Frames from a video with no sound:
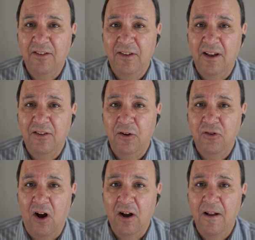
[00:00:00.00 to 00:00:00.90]
CXO
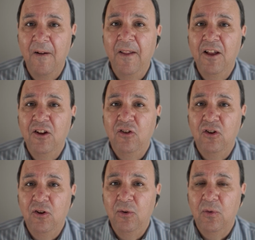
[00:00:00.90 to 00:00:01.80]
Talk
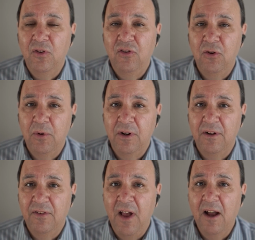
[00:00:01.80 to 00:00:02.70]
to Stuart
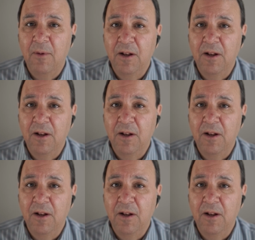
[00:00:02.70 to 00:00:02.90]
Sackman.